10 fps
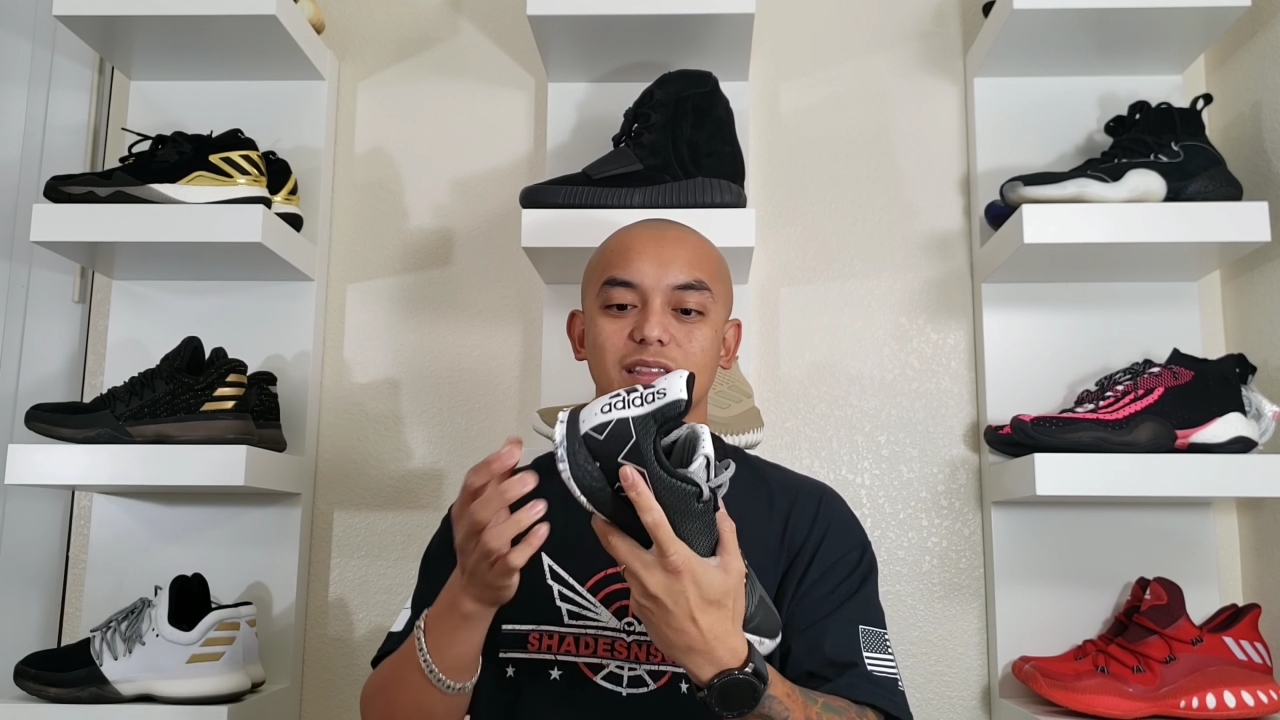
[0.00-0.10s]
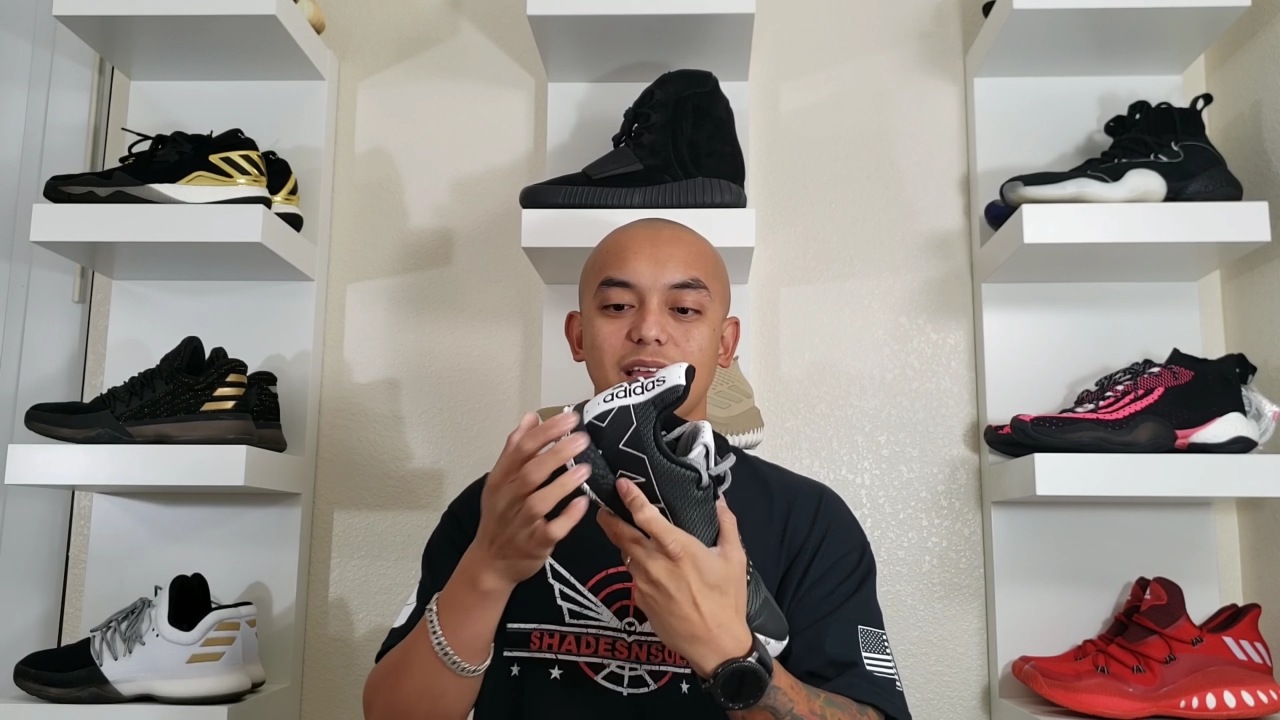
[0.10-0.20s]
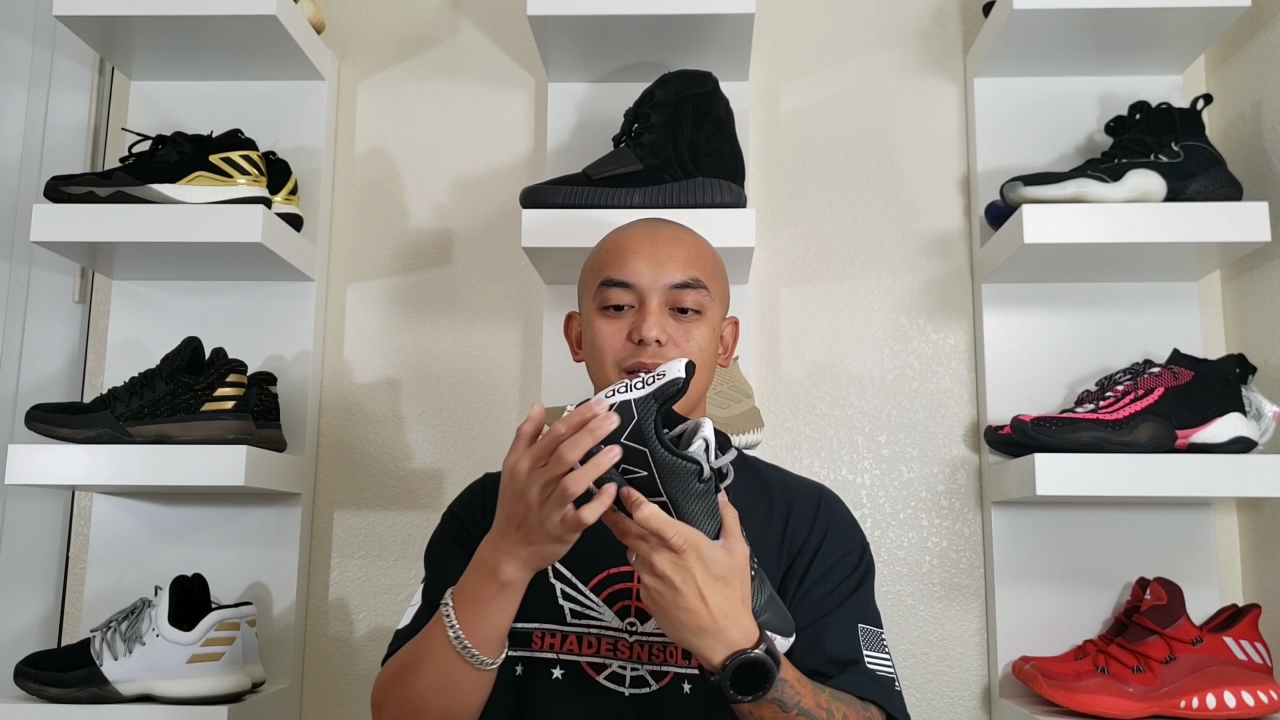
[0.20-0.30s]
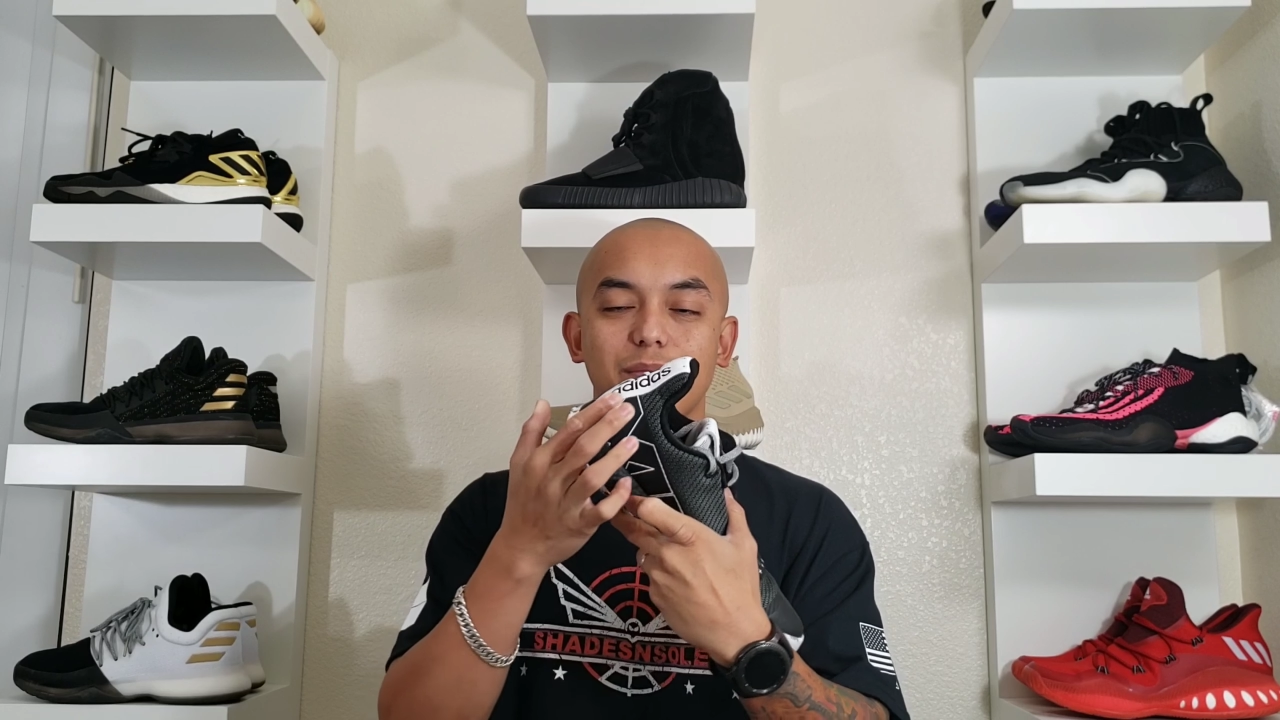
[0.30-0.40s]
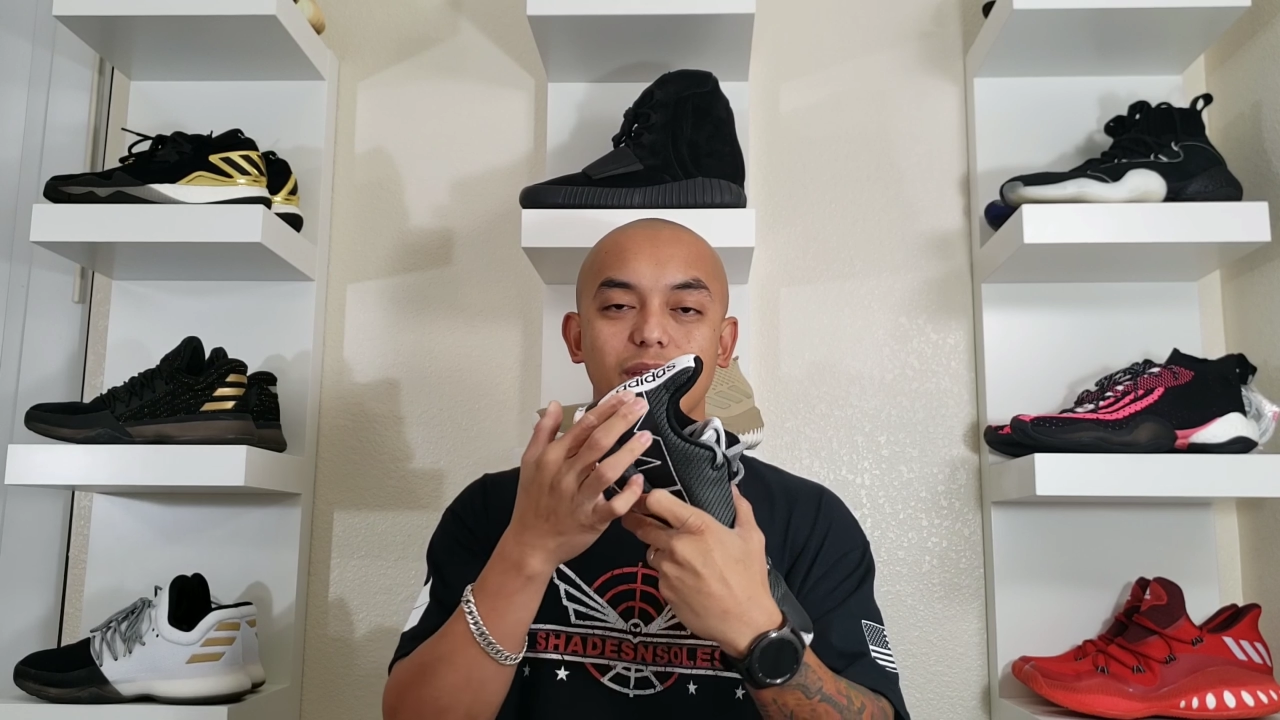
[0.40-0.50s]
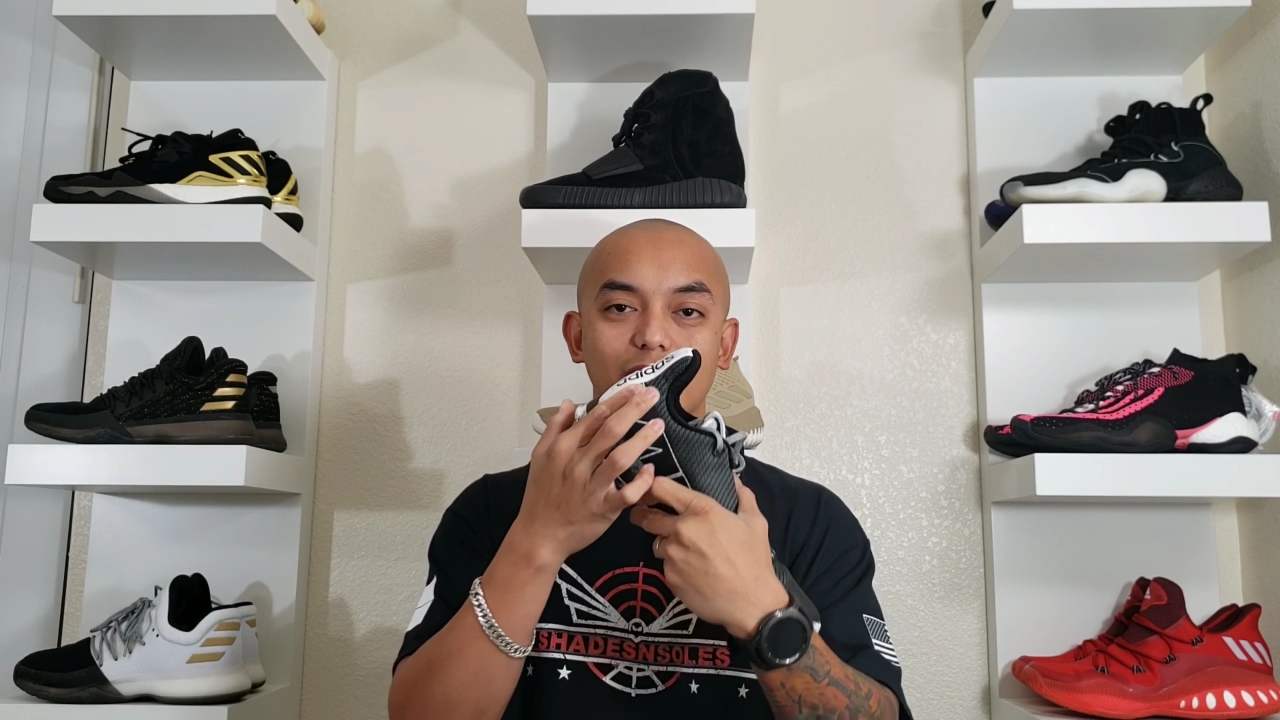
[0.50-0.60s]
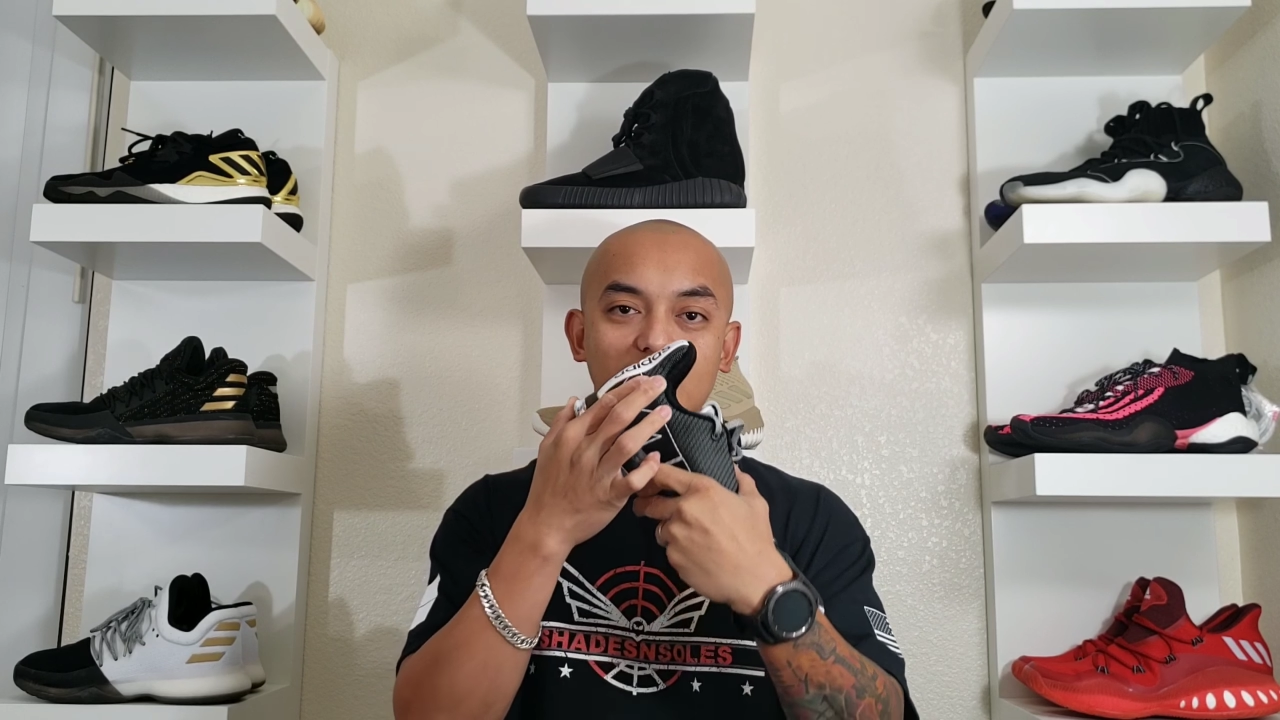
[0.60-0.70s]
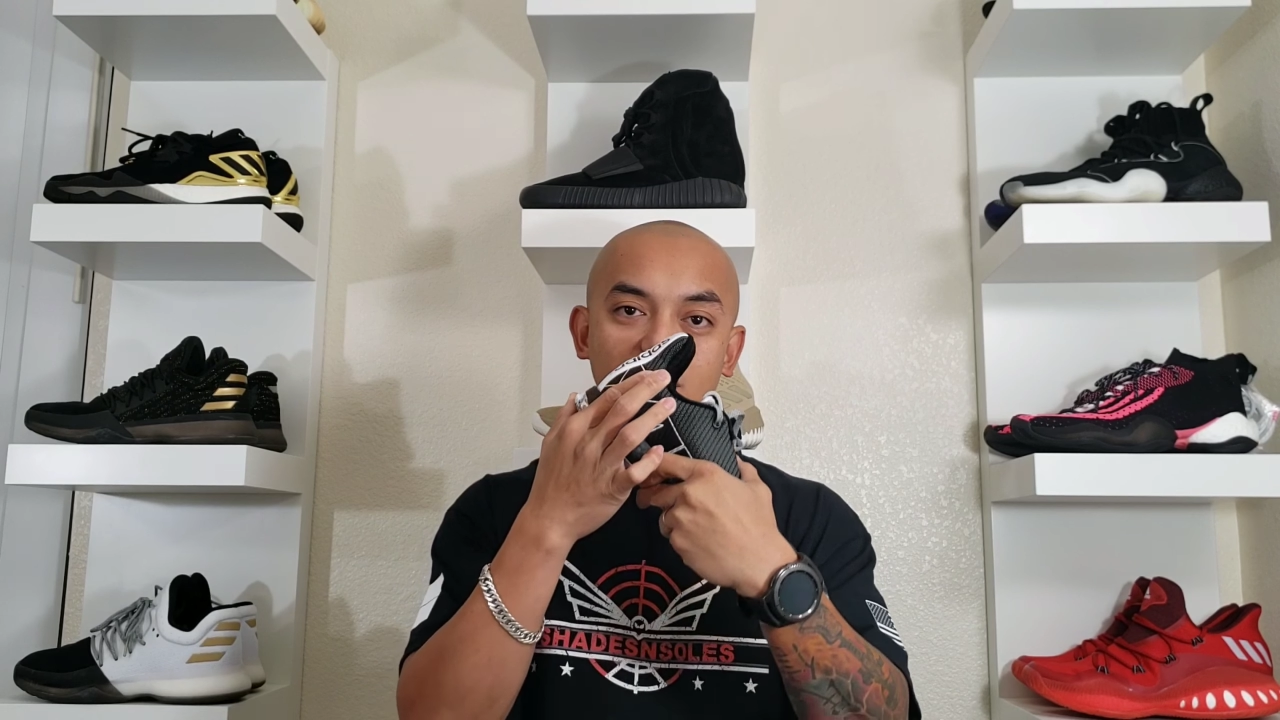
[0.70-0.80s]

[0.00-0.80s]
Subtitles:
that big